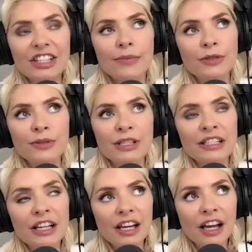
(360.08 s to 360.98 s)
chapter
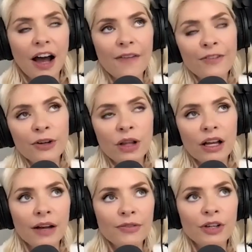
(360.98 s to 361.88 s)
is, I feel
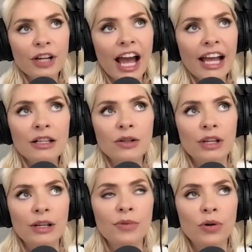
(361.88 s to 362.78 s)
like I've got a handle
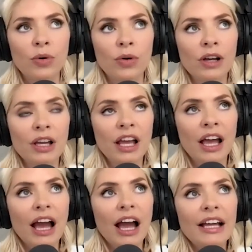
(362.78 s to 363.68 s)
on it more,
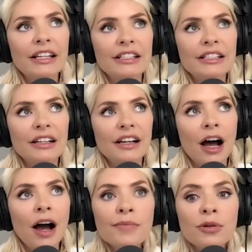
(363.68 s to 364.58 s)
and
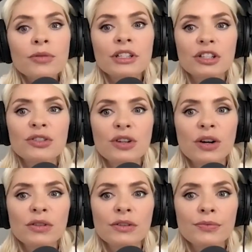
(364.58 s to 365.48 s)
I'm more in
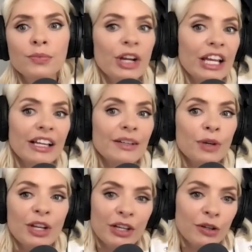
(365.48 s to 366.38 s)
control of what
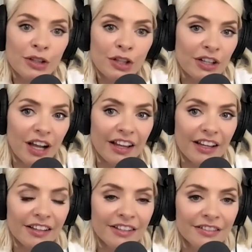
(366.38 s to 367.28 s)
it could look
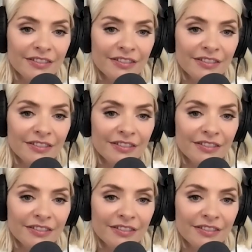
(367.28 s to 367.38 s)
like.